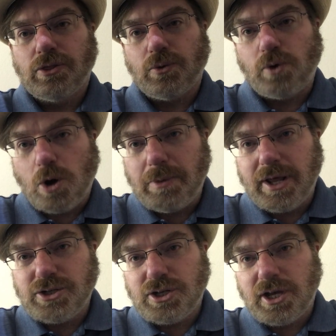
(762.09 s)
The Roman
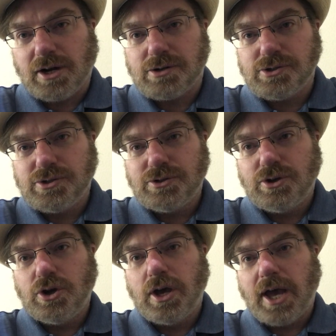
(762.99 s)
engineers
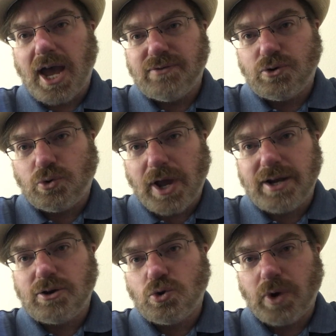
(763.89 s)
have
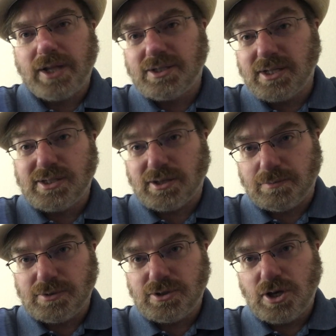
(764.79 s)
created great
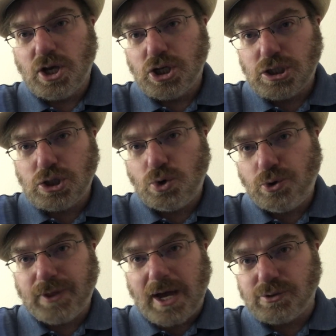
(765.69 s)
systems
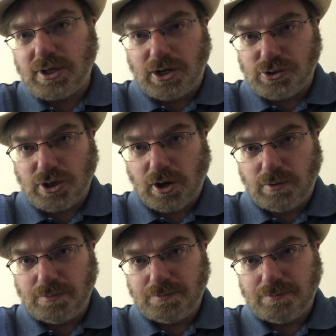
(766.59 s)
2,000 years ago.